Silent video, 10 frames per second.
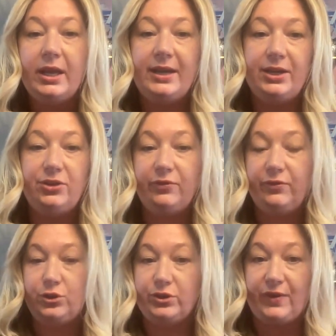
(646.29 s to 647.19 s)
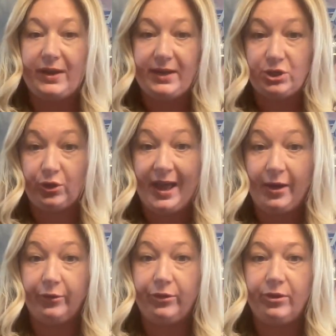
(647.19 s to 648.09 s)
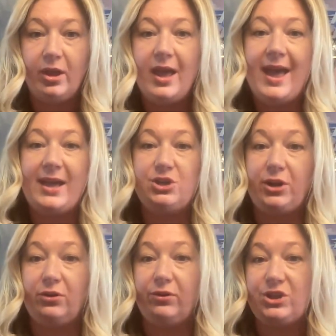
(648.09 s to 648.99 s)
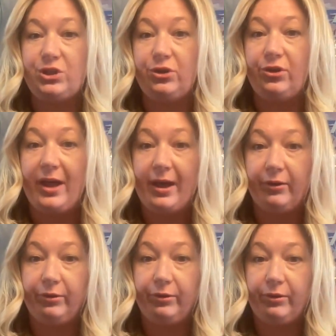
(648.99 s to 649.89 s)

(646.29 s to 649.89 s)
an individual's financial health and generational health